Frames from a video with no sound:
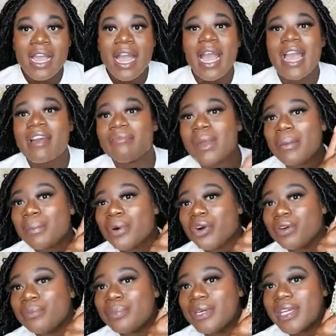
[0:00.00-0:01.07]
I have my
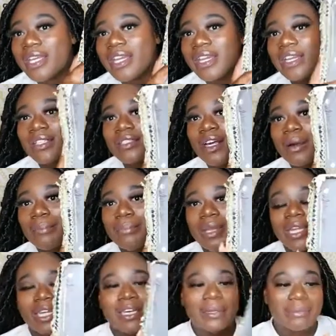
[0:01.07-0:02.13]
poem book here. It's all
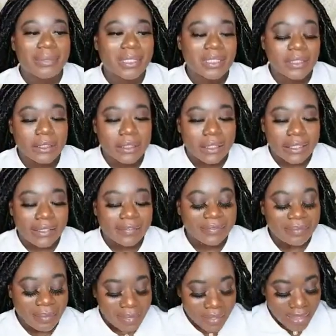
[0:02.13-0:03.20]
beat up and
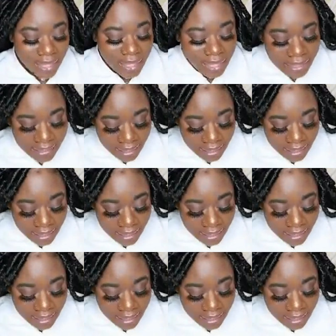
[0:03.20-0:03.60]
stuff.